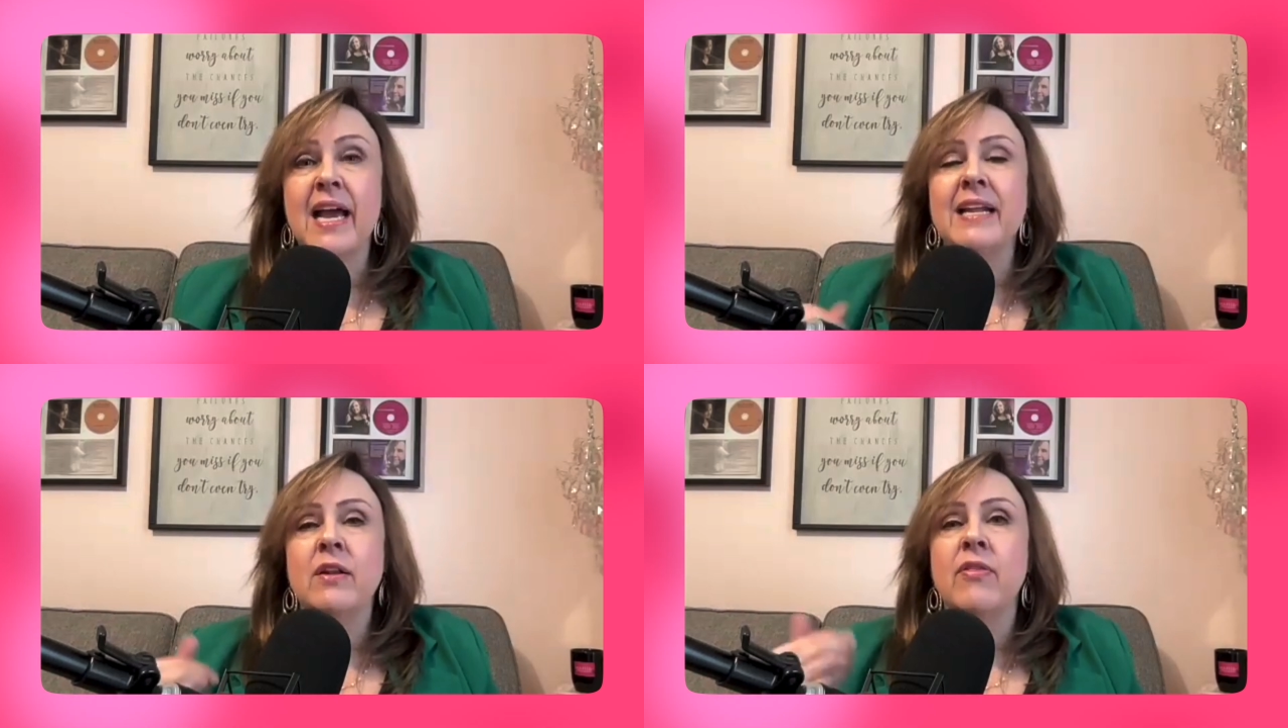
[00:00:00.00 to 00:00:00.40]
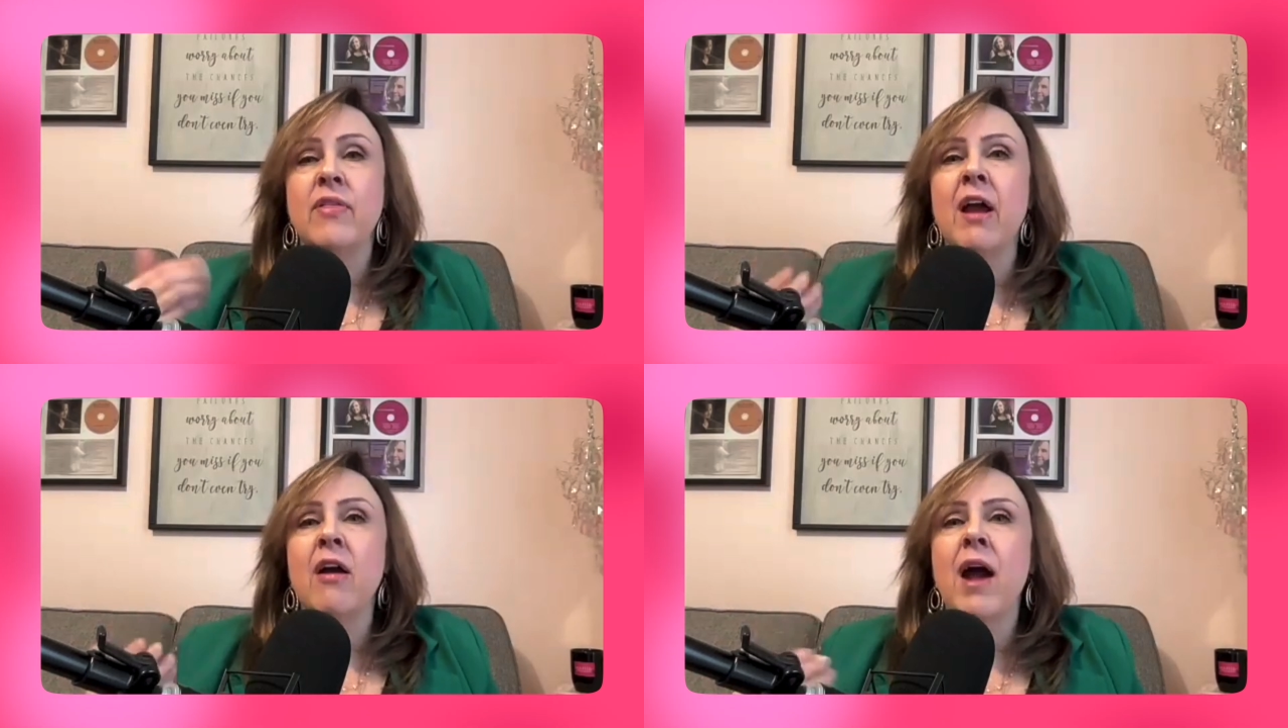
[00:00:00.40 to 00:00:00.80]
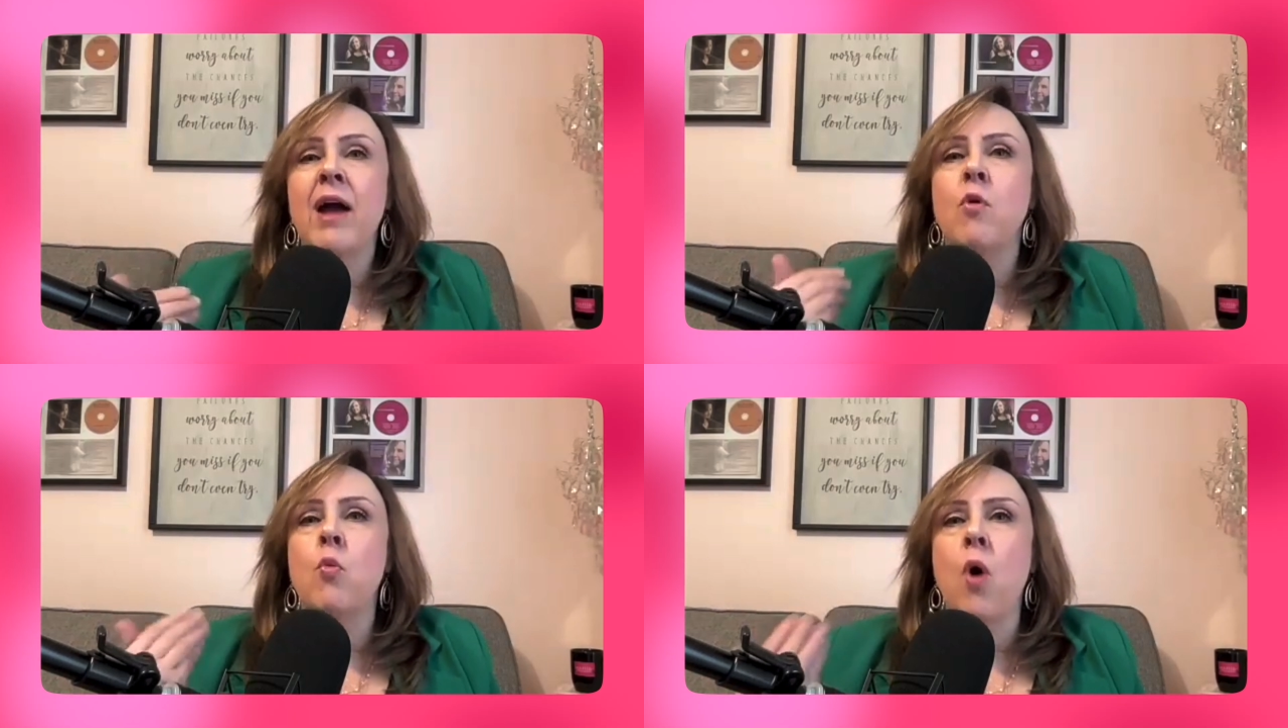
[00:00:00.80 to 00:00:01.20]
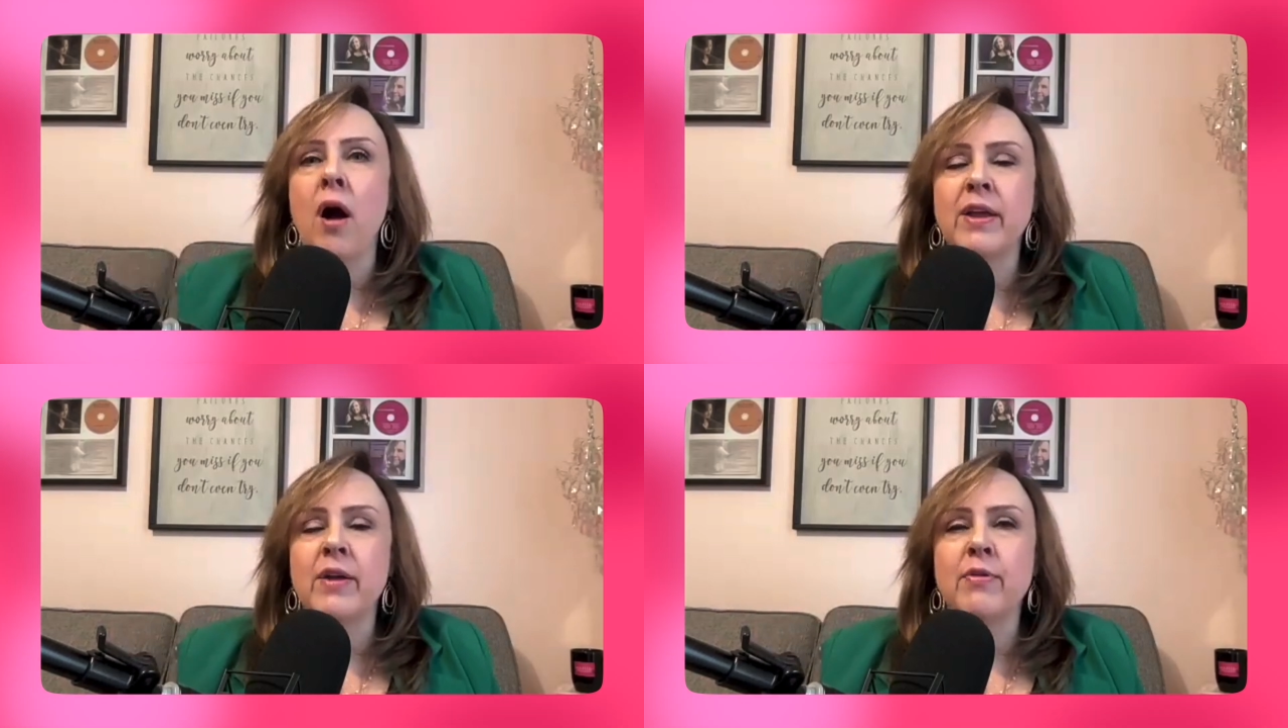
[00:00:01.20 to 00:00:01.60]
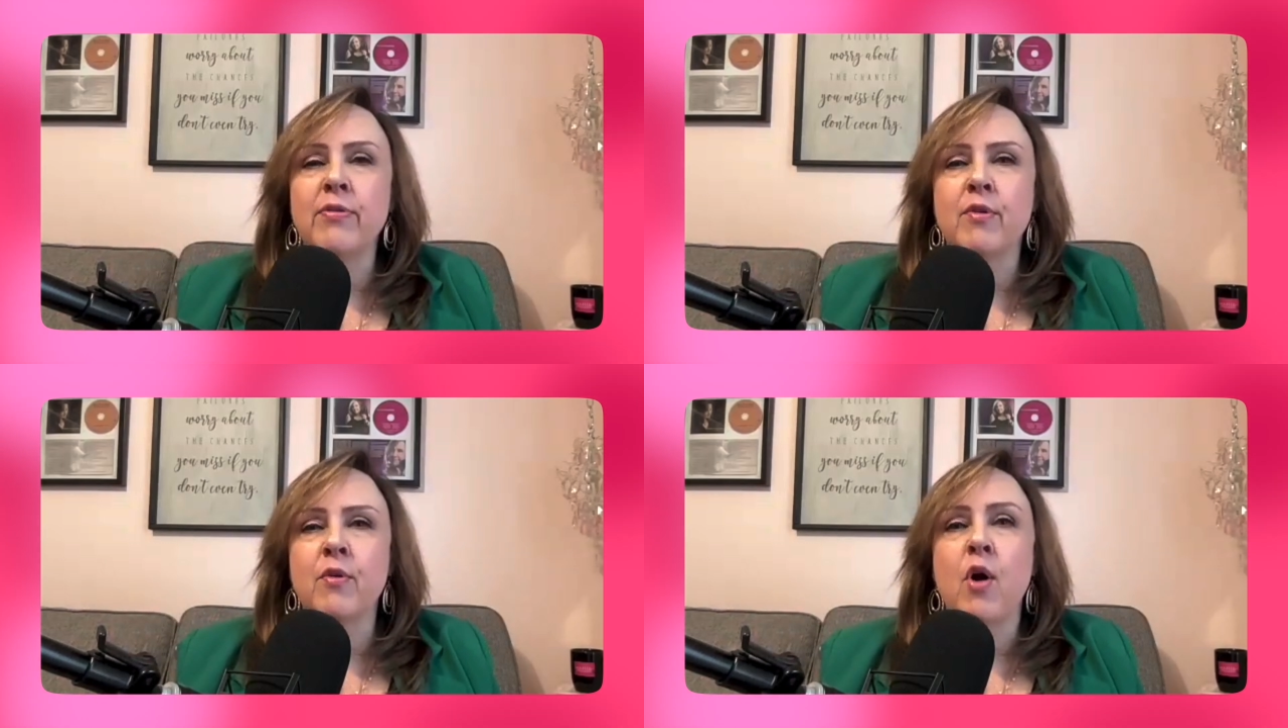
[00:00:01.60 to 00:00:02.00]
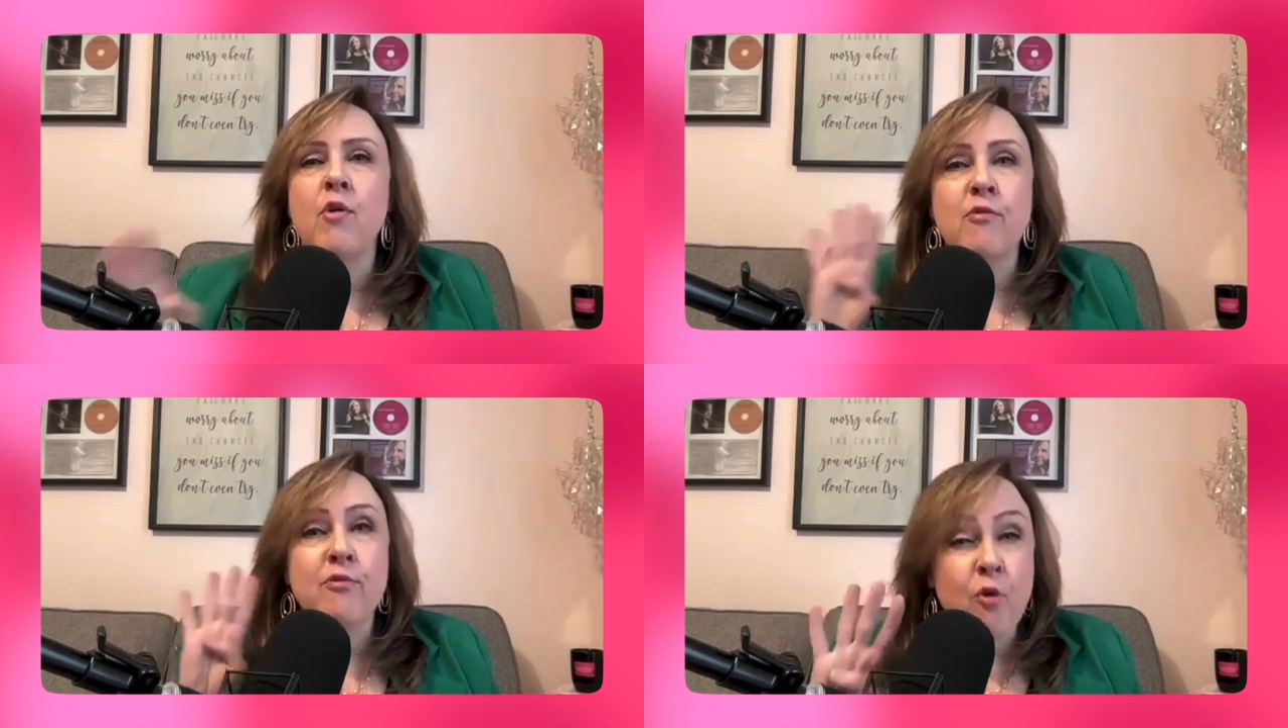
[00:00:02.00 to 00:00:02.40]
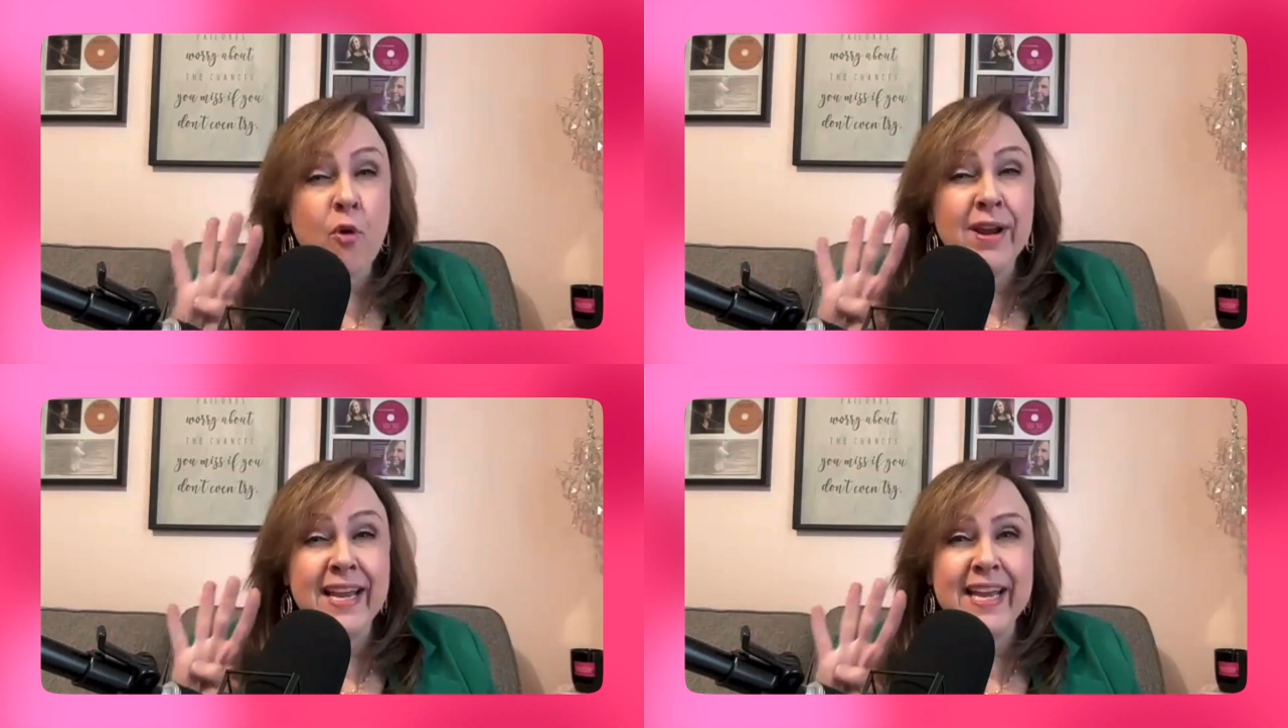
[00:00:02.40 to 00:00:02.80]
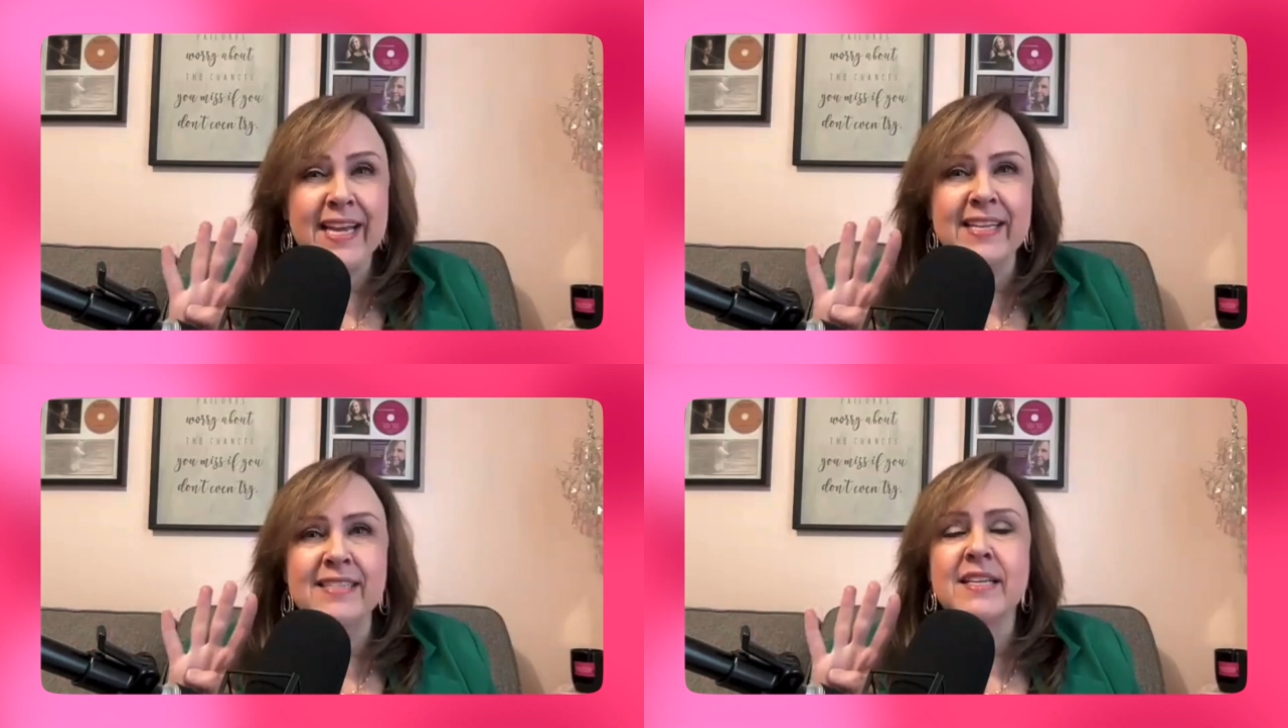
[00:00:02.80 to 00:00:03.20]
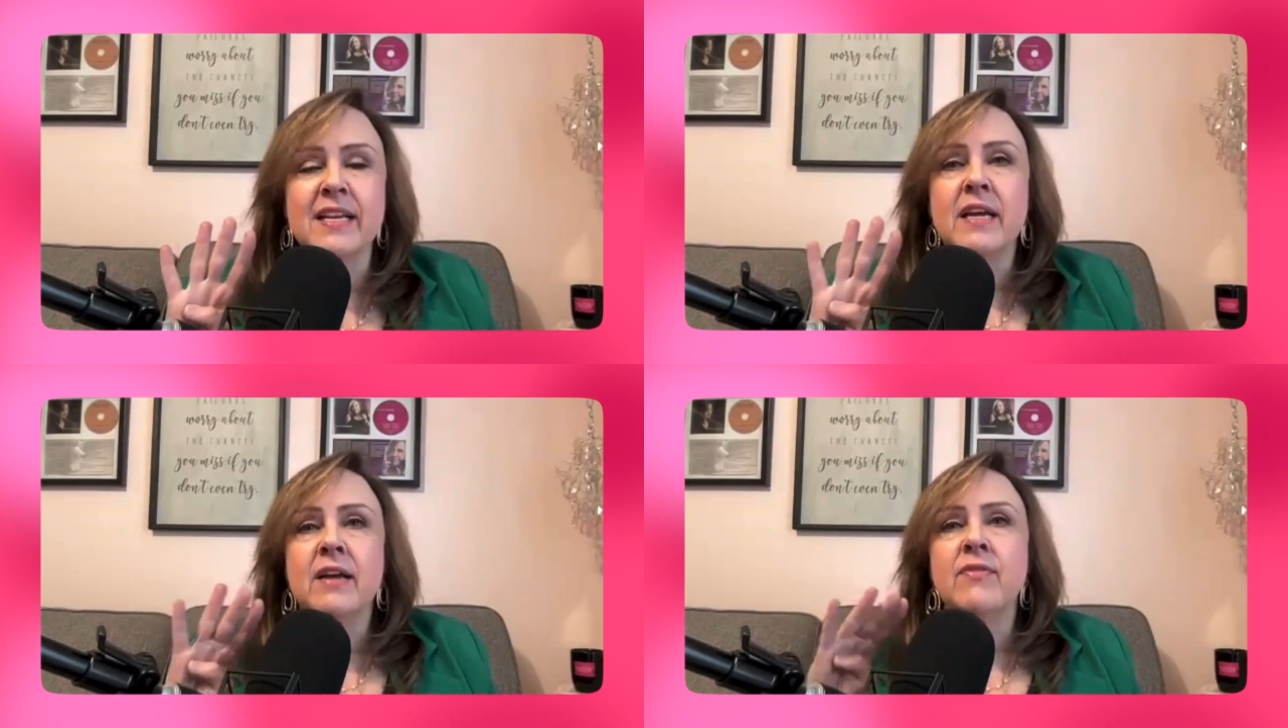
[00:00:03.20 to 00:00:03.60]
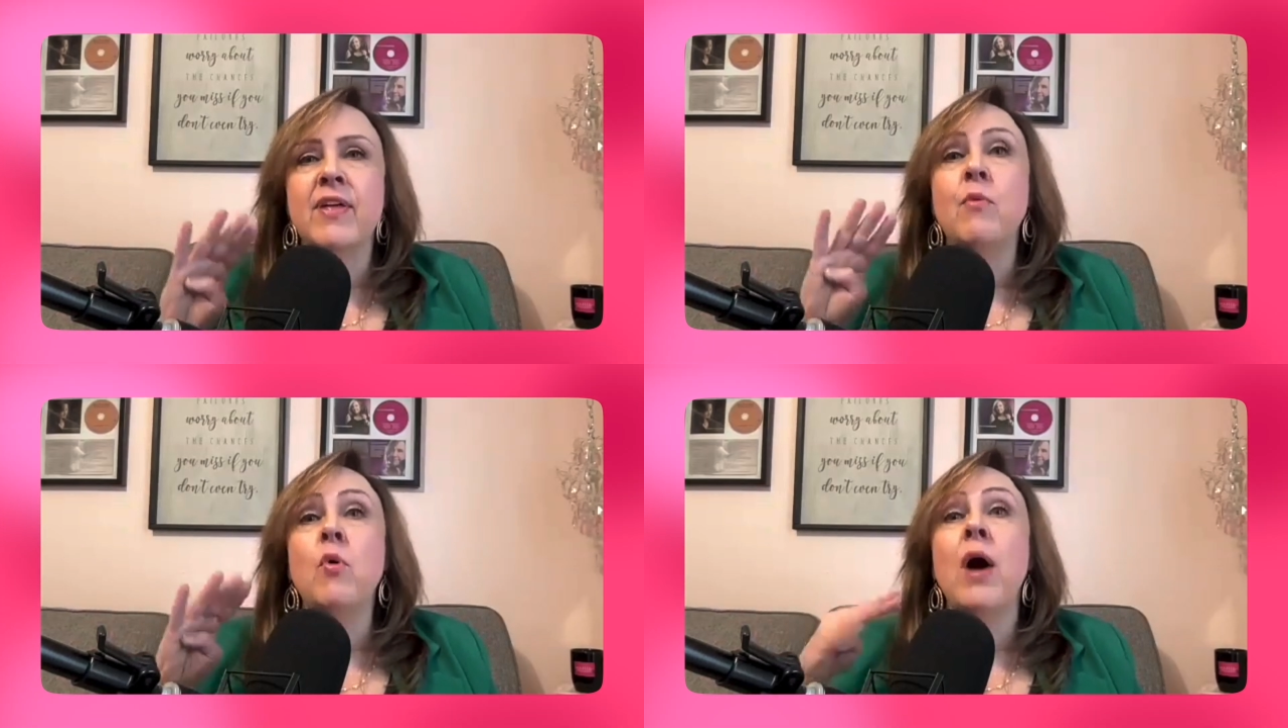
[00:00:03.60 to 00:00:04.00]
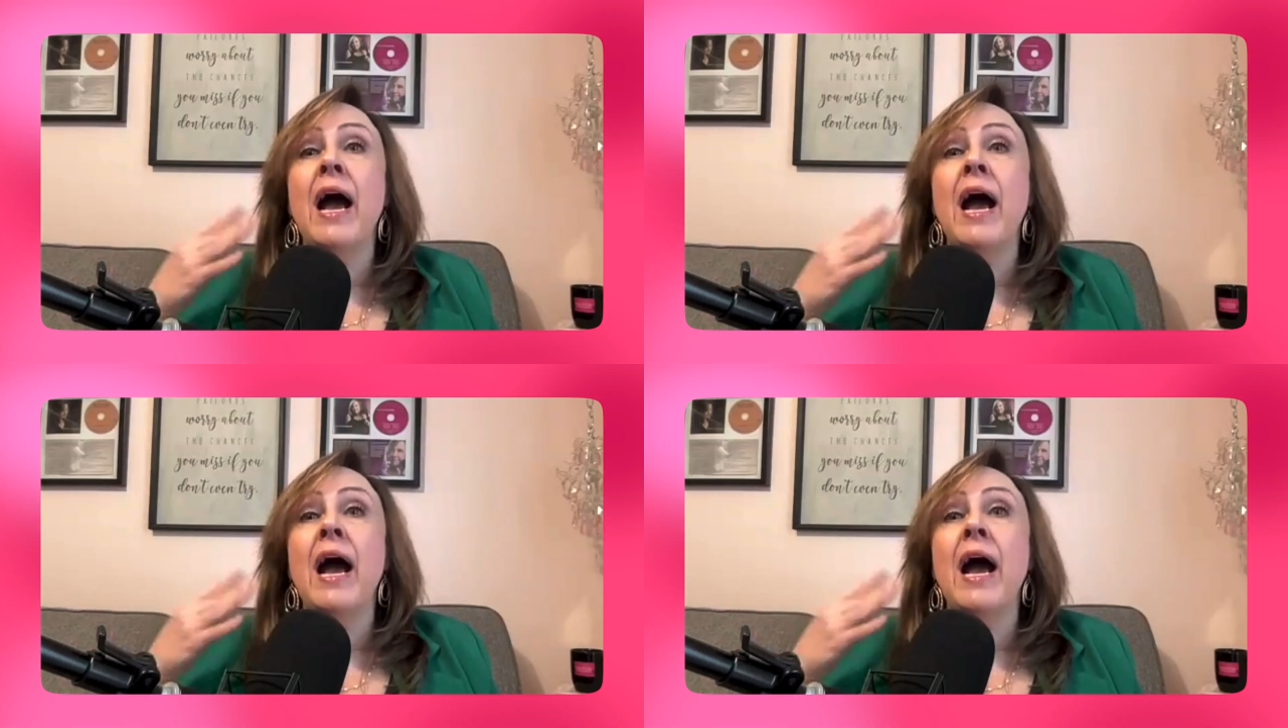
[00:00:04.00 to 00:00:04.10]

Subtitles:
And there I will walk you through 4 keys that will